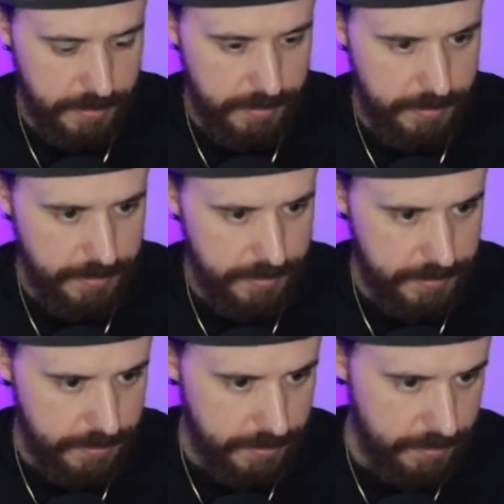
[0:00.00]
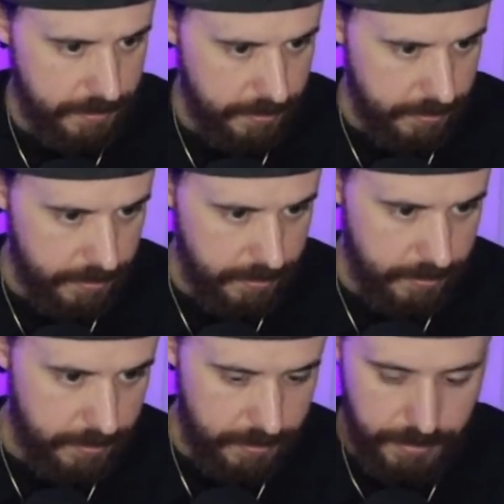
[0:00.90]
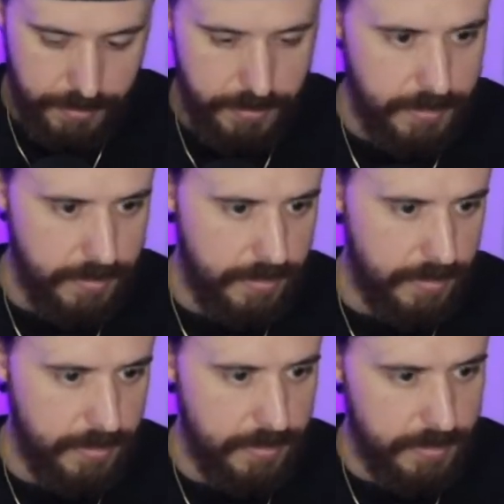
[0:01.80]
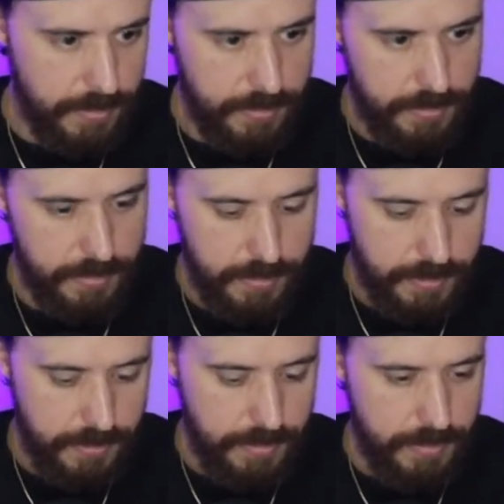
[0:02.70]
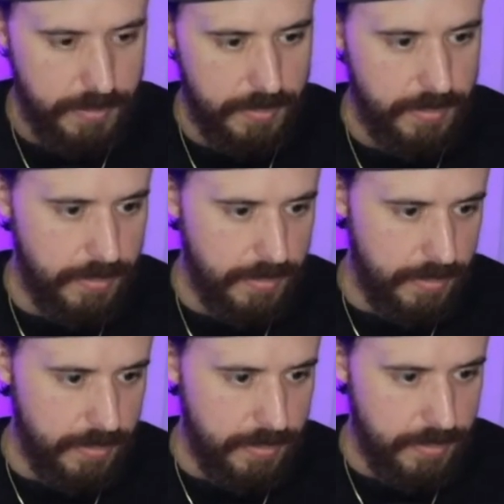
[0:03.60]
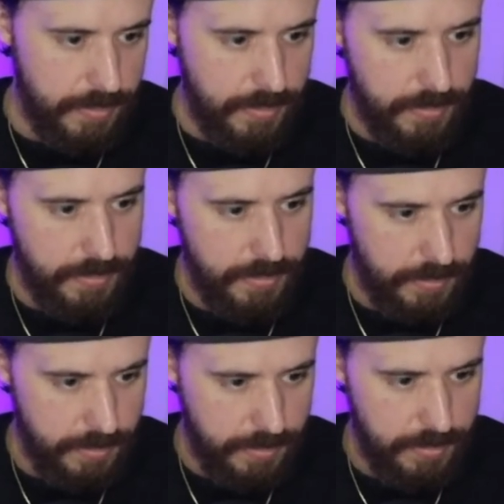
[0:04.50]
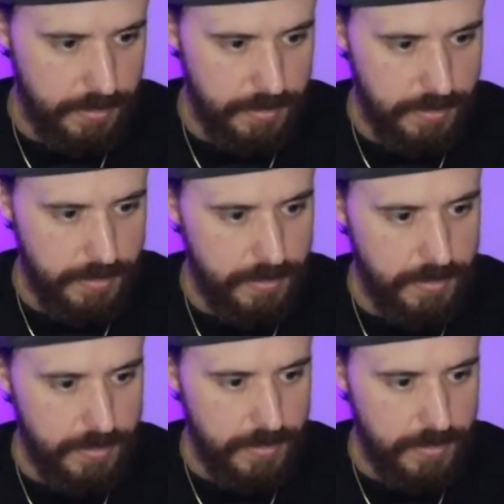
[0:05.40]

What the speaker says: (silence)